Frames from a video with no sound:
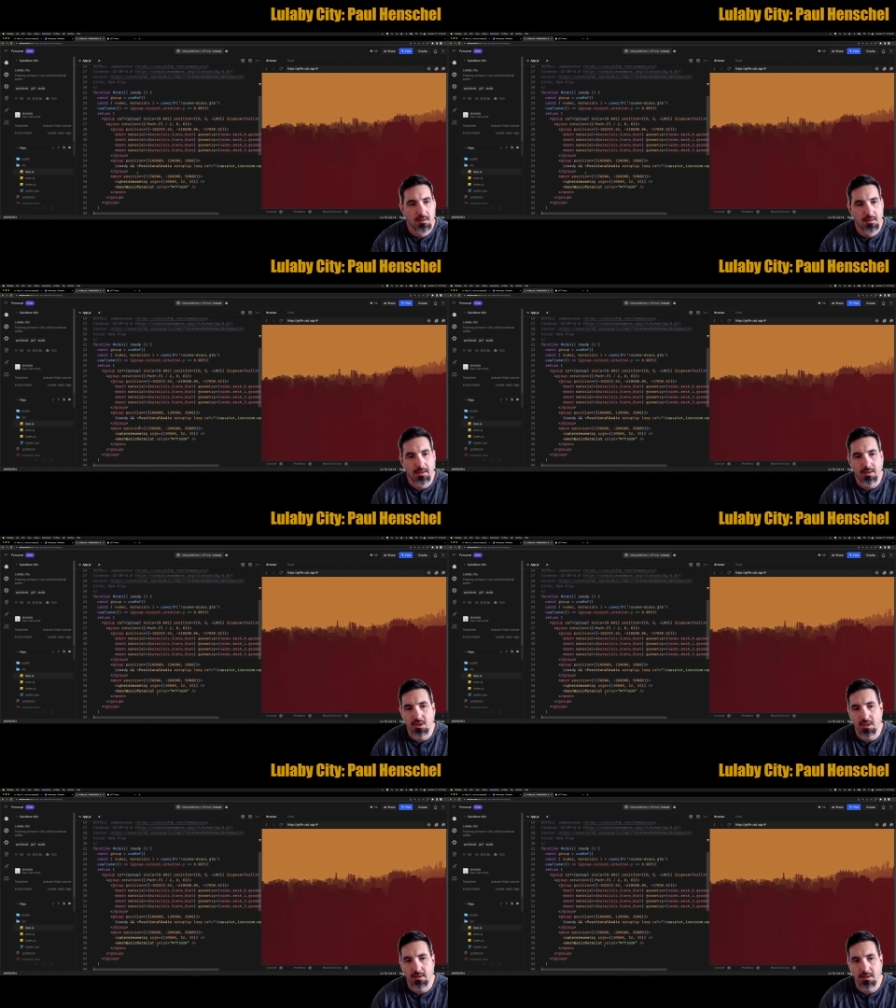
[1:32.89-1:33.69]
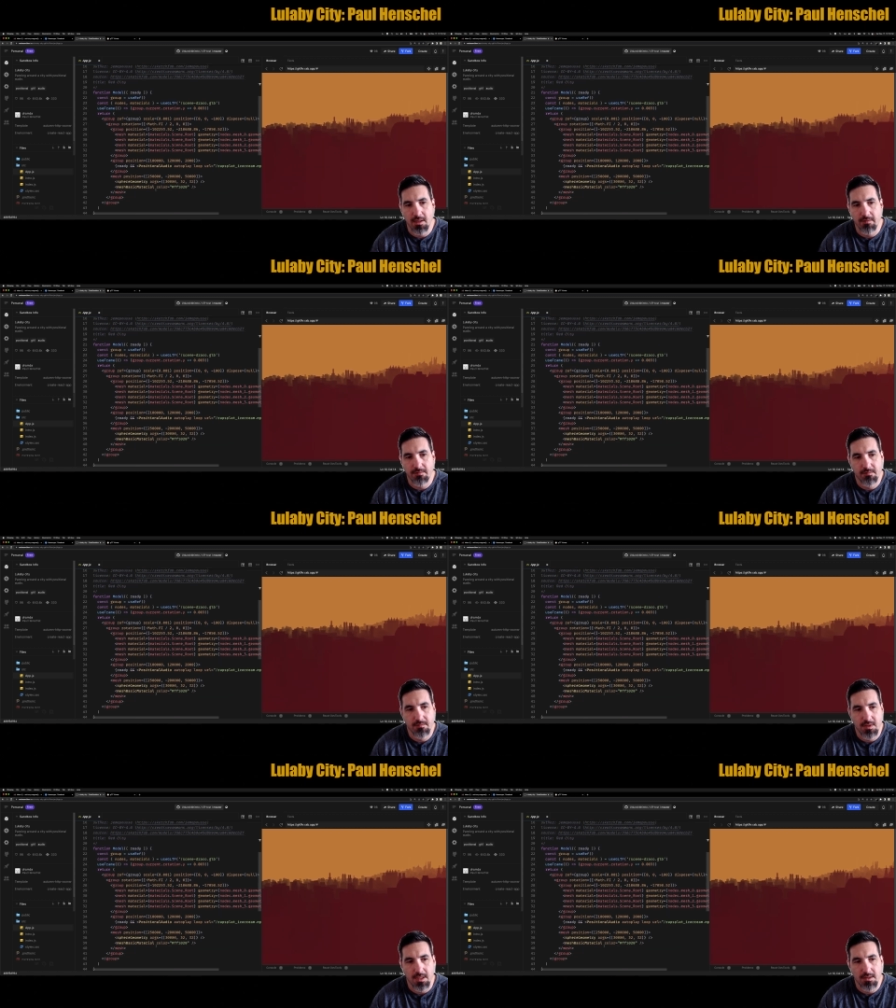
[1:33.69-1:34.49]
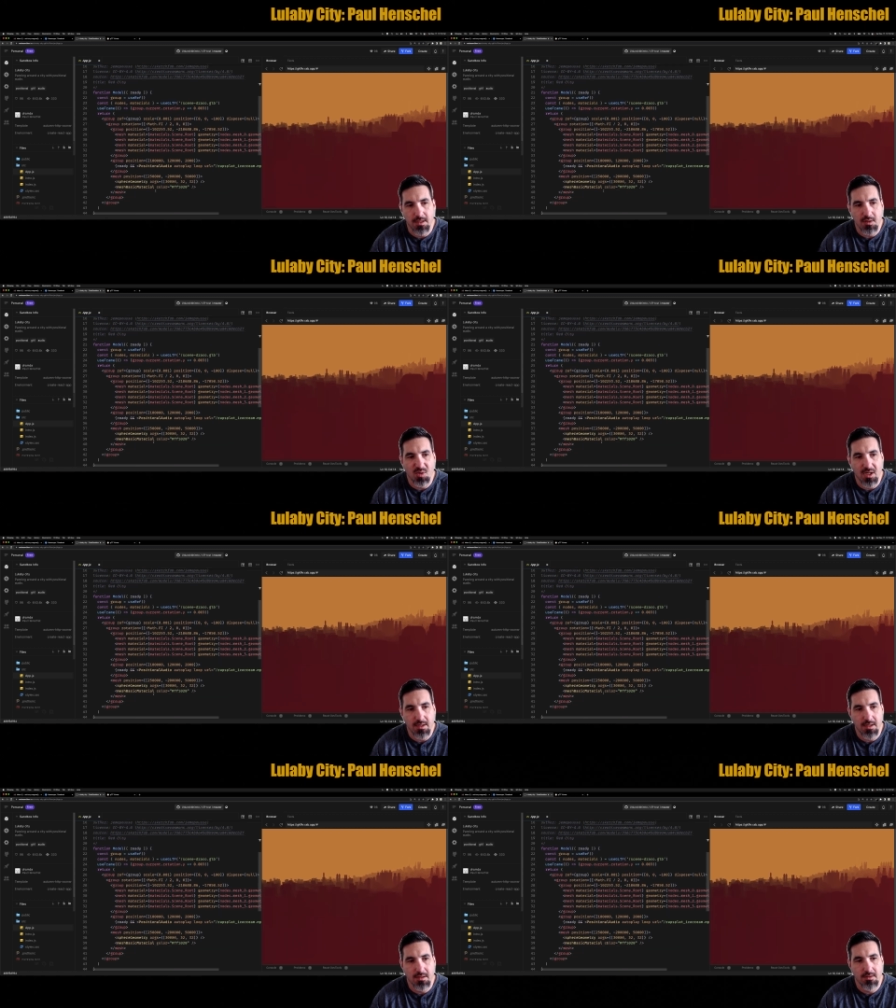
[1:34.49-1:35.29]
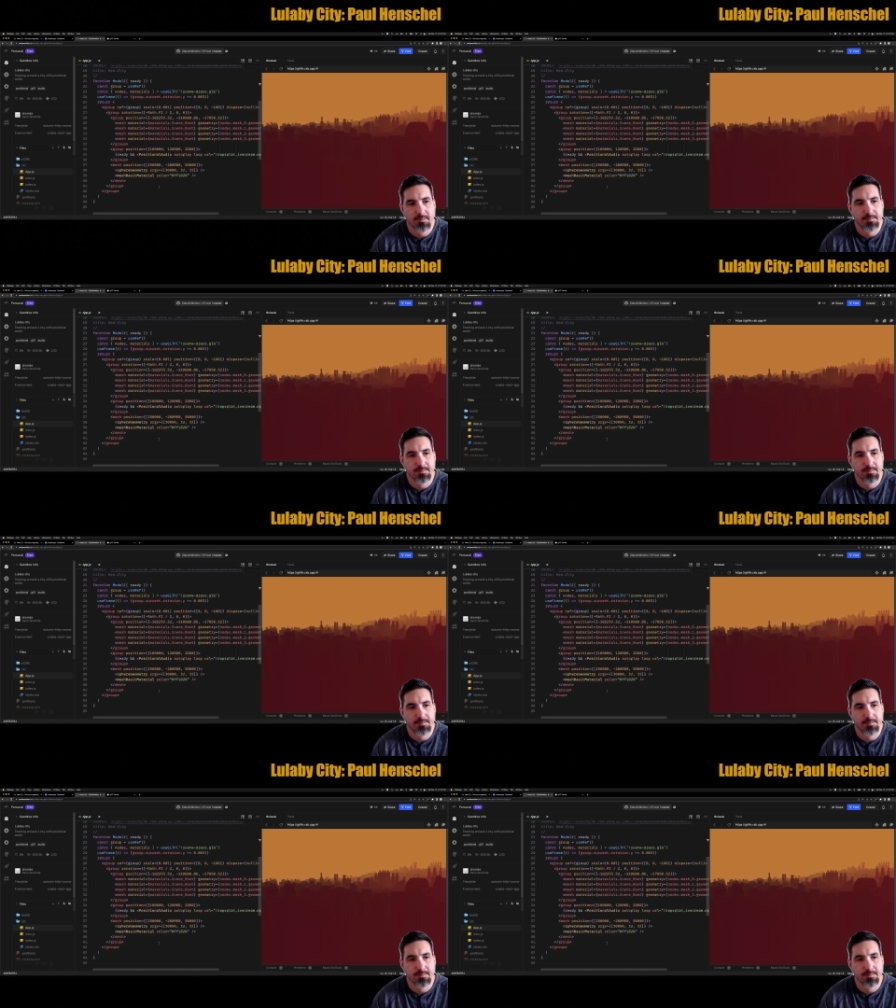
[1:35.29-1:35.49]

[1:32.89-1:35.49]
like a G L T F J S X process.